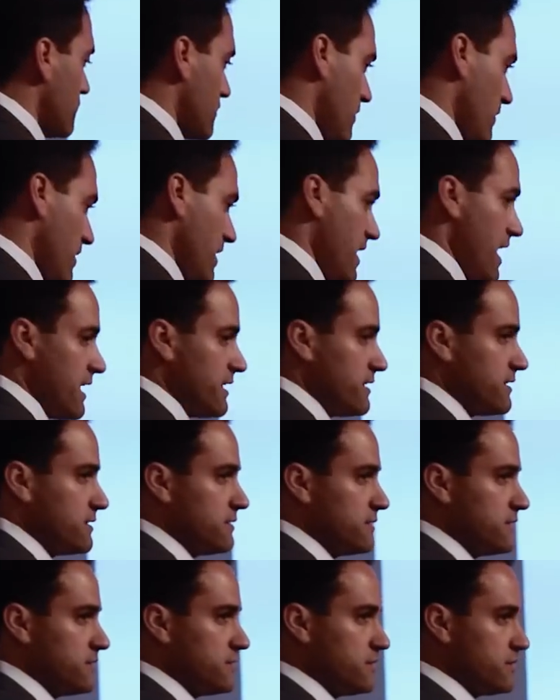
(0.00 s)
So again,
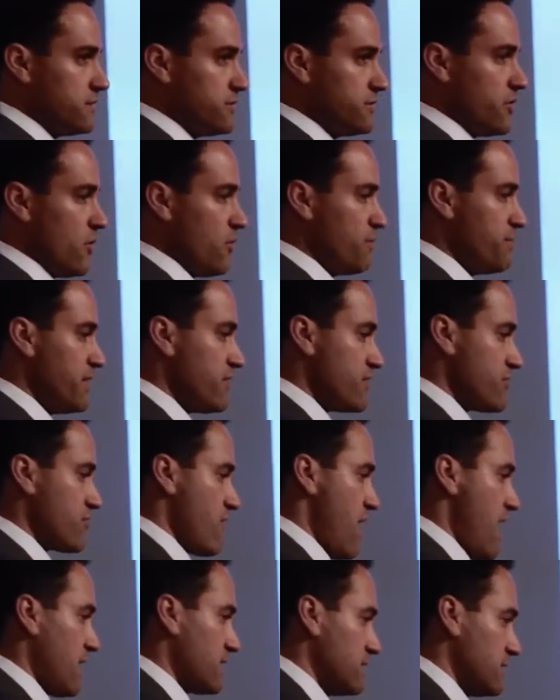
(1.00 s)
don't be
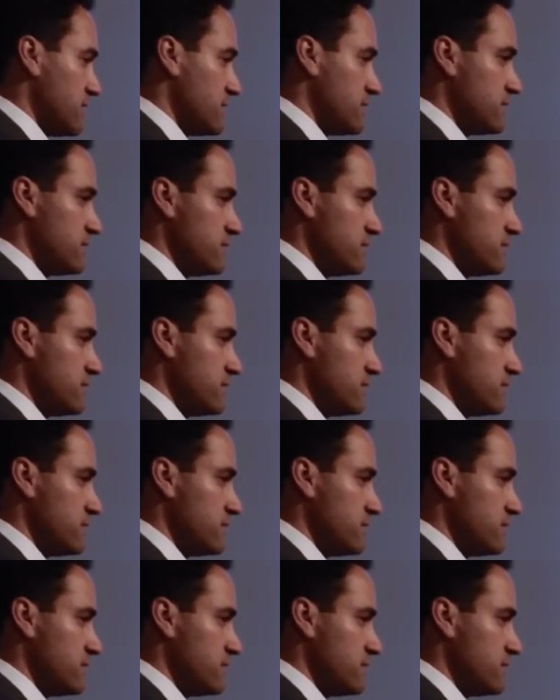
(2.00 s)
distracted.